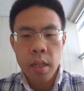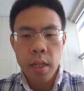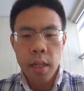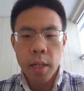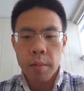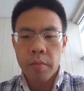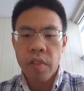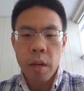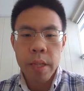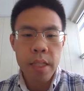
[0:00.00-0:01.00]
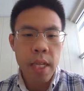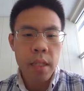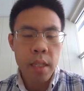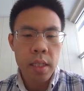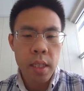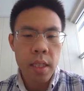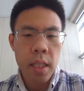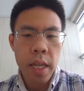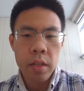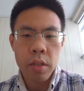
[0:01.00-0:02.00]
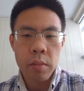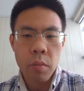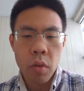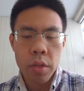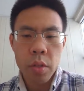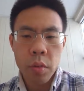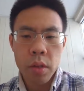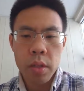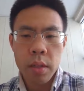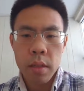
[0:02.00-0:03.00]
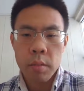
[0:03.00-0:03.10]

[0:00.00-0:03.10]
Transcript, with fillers: Uh, Firebase Analytics is catered more towards